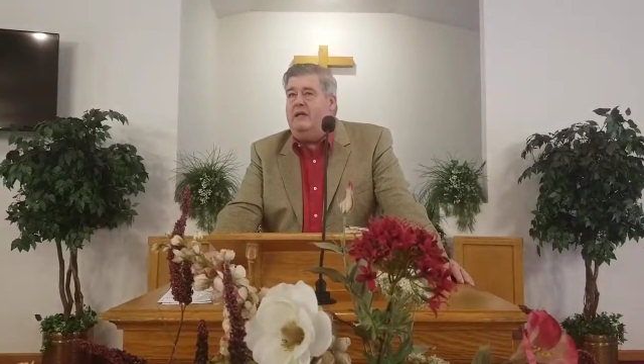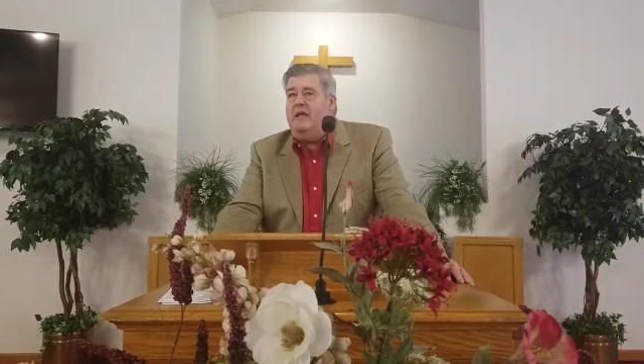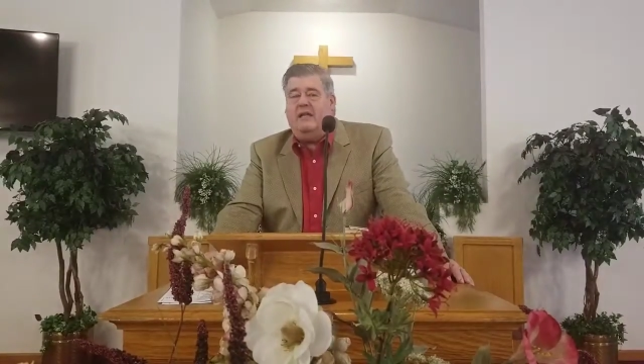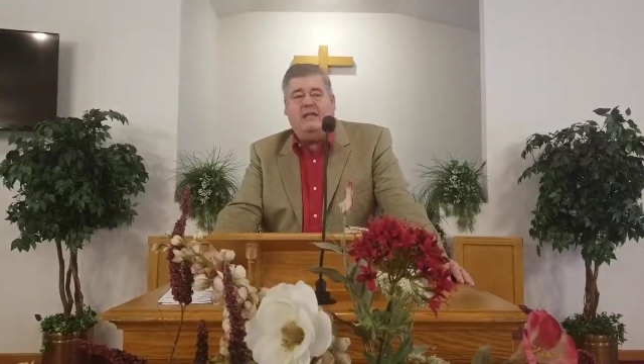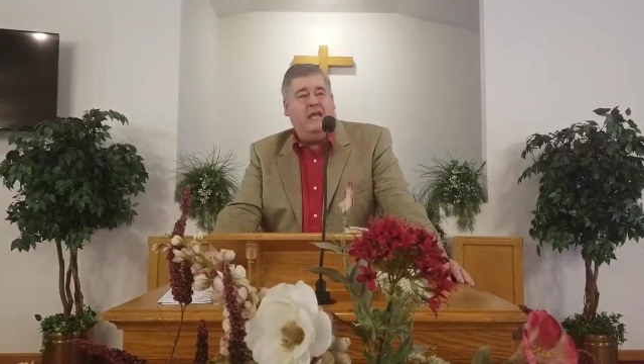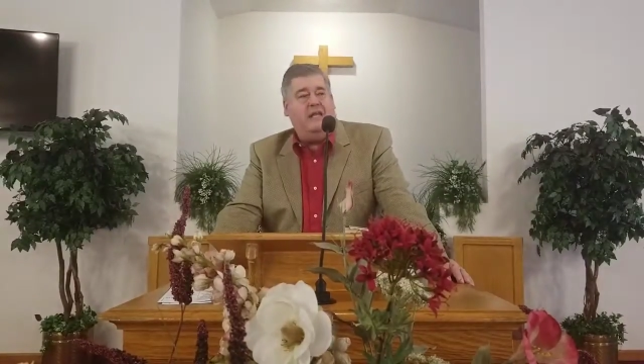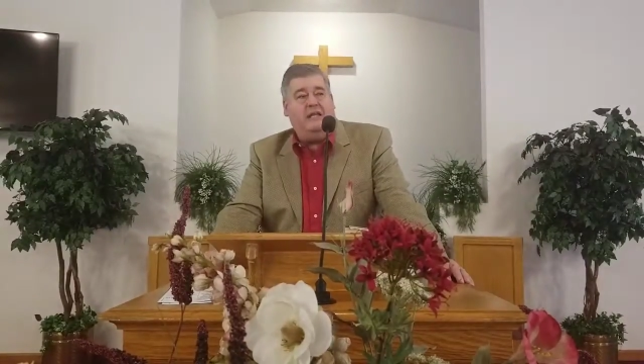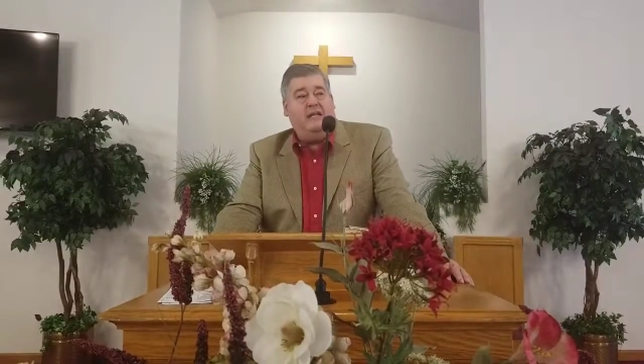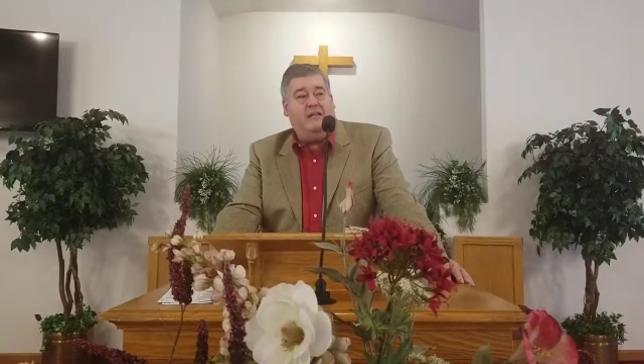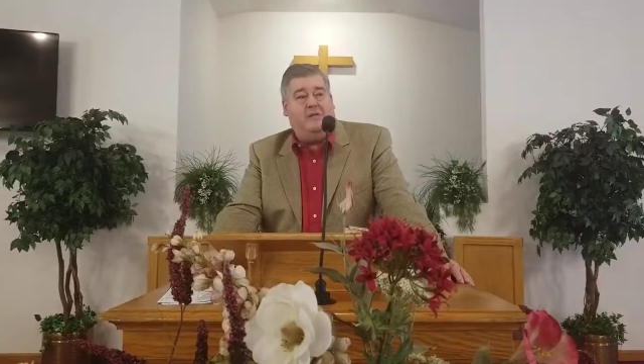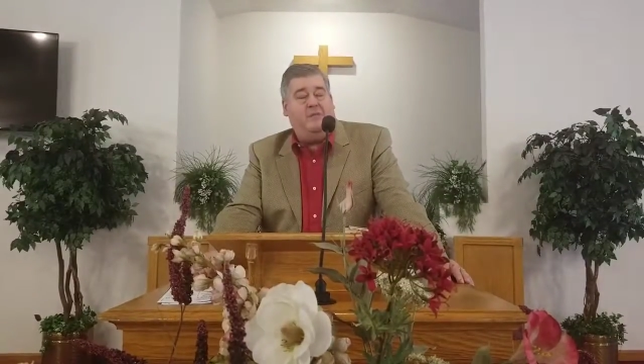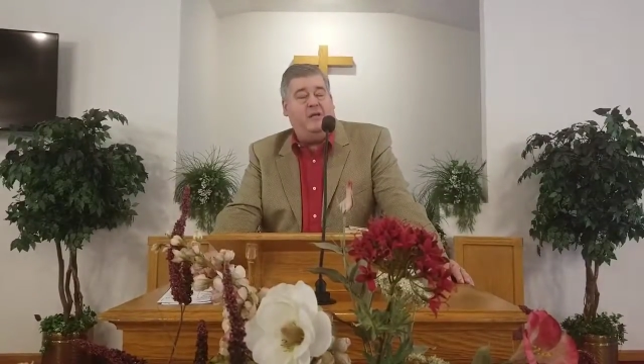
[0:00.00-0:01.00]
And yet,
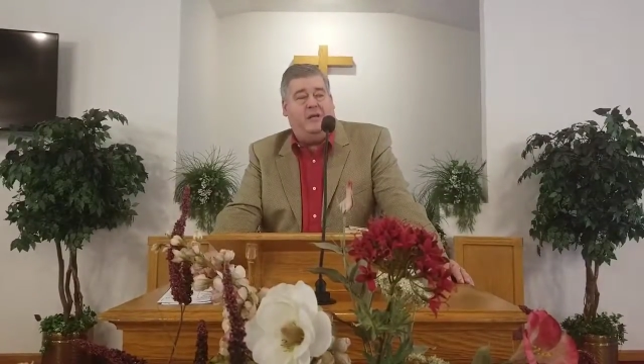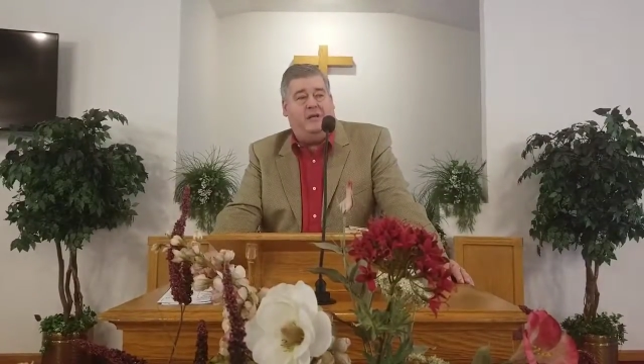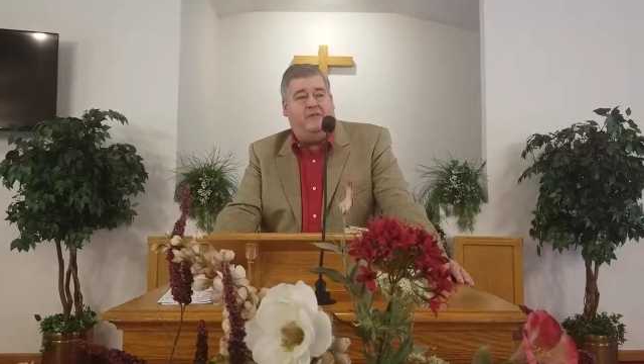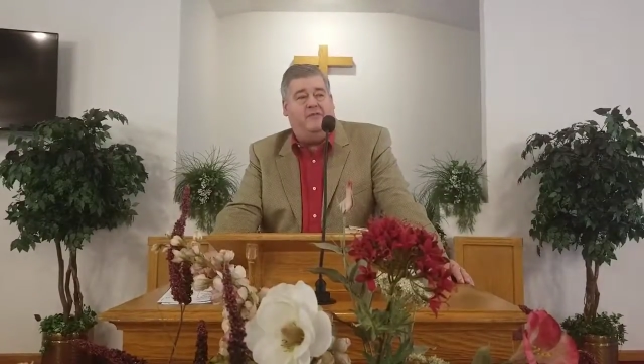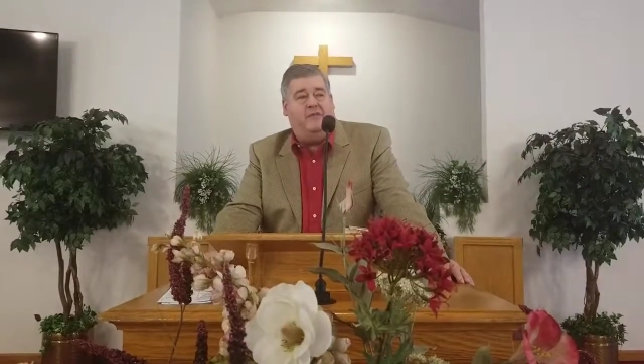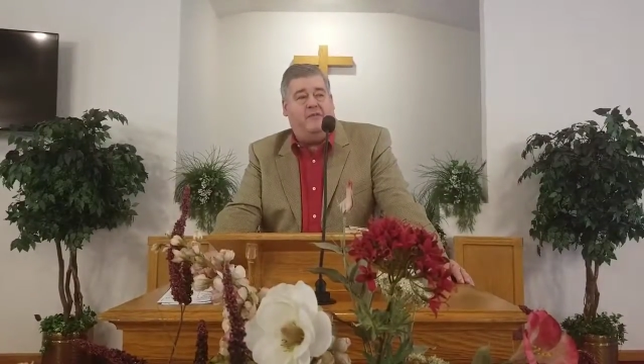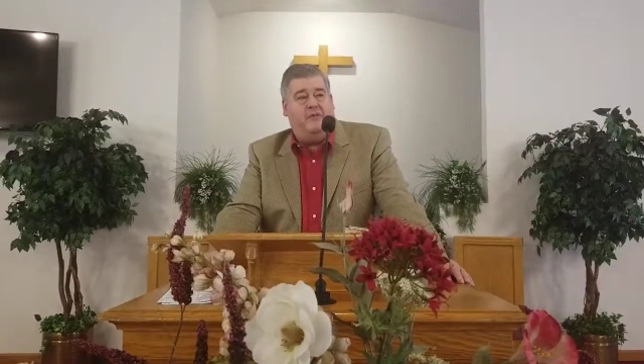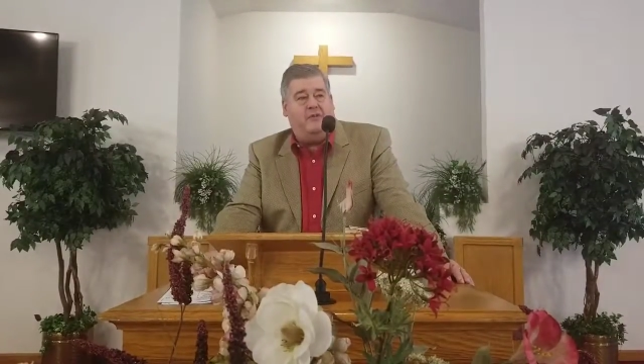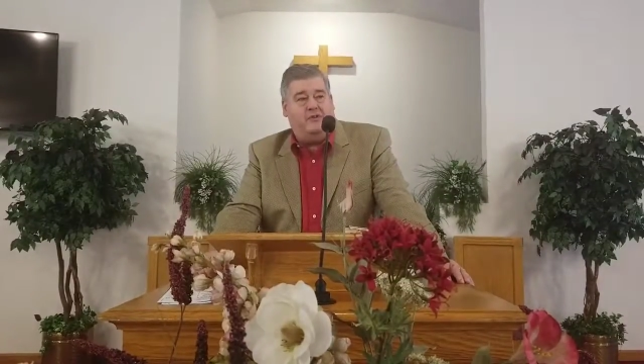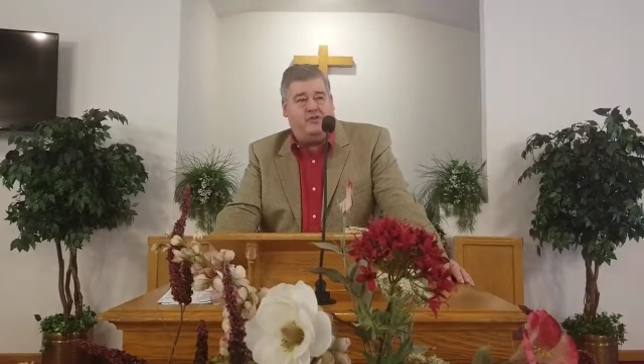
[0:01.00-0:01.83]
in the middle of the